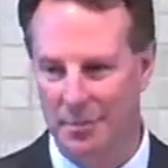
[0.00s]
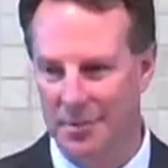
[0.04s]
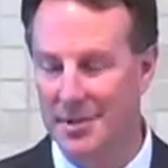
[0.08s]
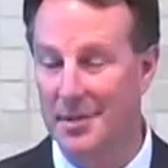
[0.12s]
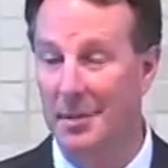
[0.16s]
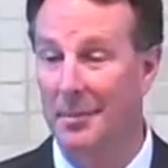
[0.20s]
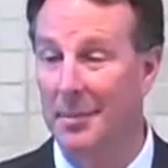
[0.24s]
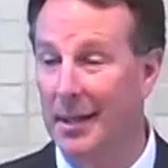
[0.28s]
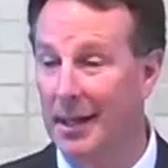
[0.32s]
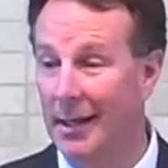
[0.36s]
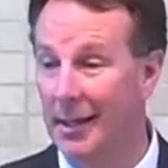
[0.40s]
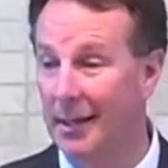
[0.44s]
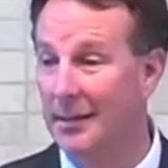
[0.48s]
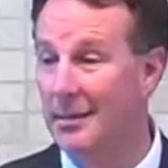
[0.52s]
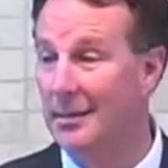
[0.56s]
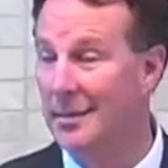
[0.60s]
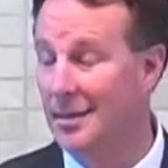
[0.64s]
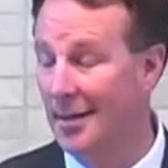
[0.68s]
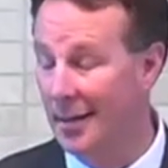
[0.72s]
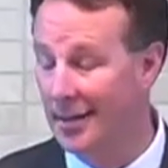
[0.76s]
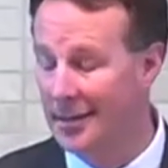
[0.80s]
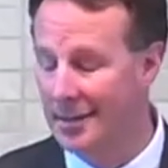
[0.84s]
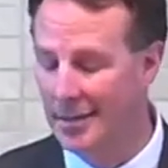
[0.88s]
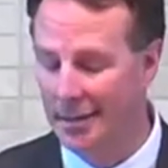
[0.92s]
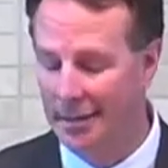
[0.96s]
me
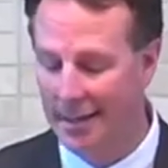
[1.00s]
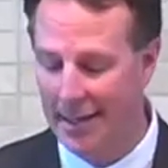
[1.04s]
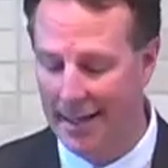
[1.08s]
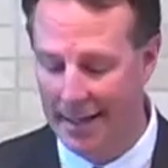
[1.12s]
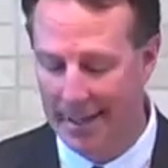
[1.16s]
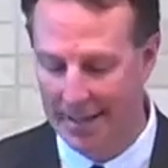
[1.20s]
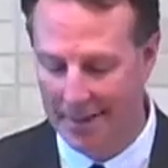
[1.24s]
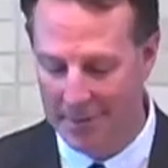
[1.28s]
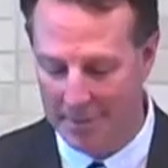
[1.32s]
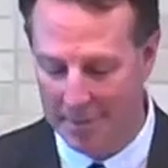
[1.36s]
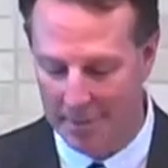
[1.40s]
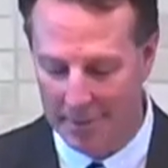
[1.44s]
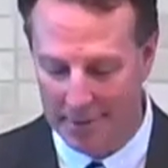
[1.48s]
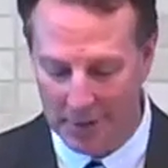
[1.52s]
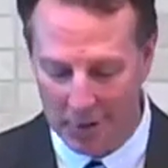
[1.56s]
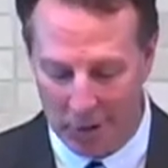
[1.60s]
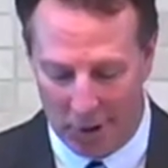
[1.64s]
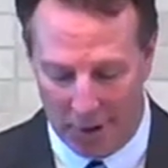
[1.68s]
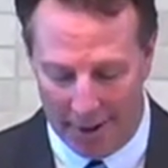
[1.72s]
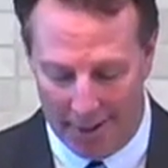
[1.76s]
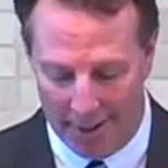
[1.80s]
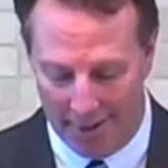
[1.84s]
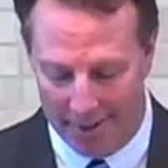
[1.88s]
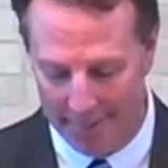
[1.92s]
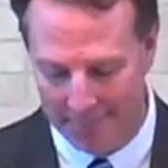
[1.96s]
and to the Heinzman
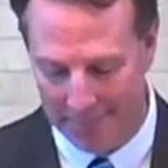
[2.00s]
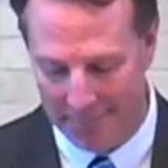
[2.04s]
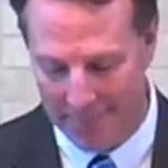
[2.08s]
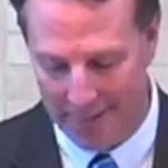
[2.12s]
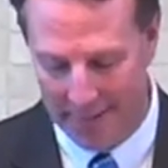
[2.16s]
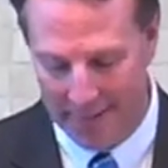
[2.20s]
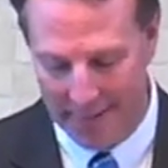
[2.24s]
clan.